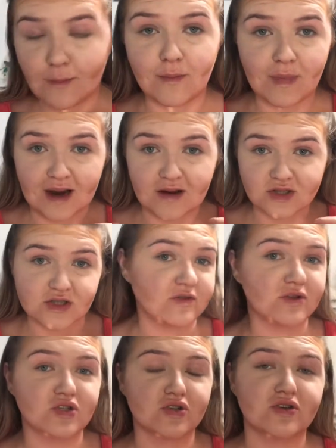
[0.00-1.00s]
My contour
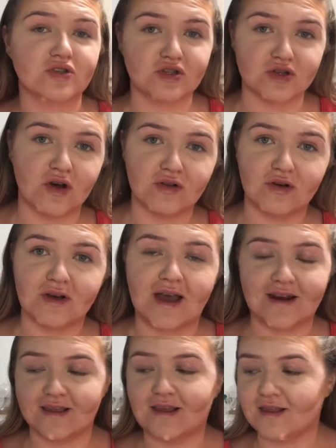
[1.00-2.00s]
on the jaw does not look
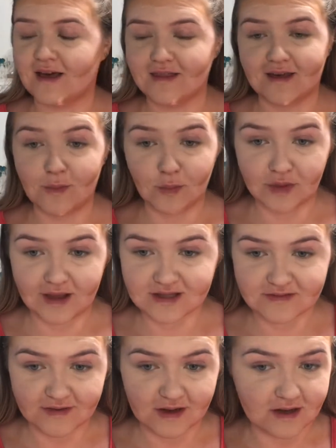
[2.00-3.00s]
anything like that, but
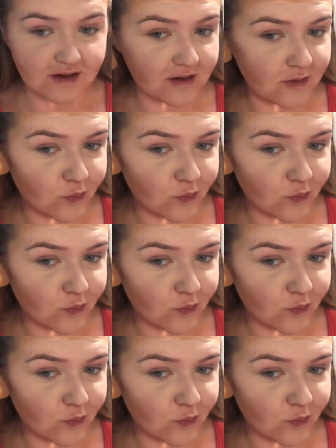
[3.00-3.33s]
that's fine.